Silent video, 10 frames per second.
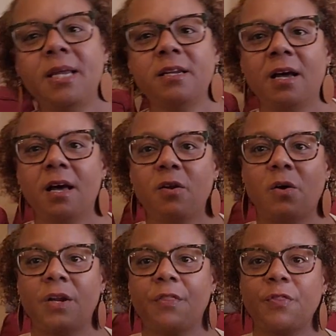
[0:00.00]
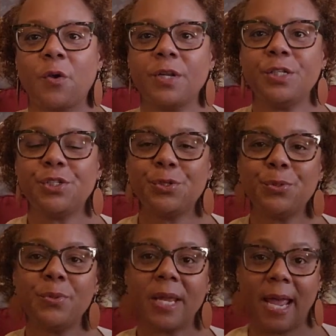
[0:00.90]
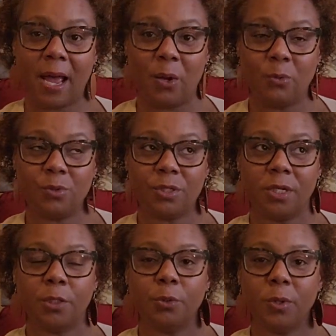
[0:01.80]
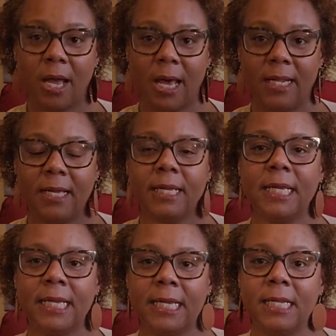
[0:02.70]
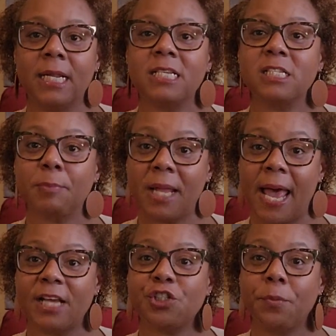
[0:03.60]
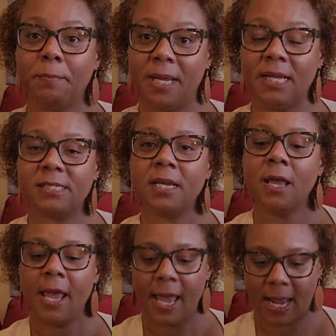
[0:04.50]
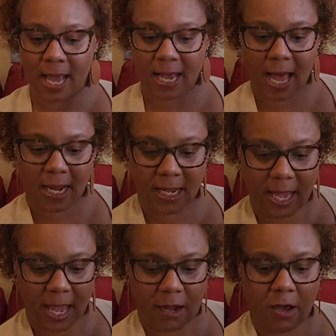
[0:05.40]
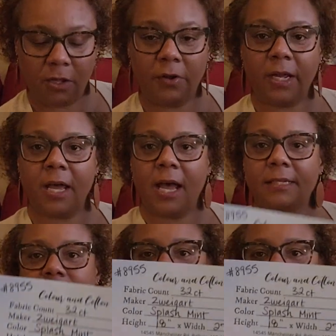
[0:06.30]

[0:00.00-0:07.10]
done on a 32 count Lugana in Splash Mint, and I got it at Color and Cotton.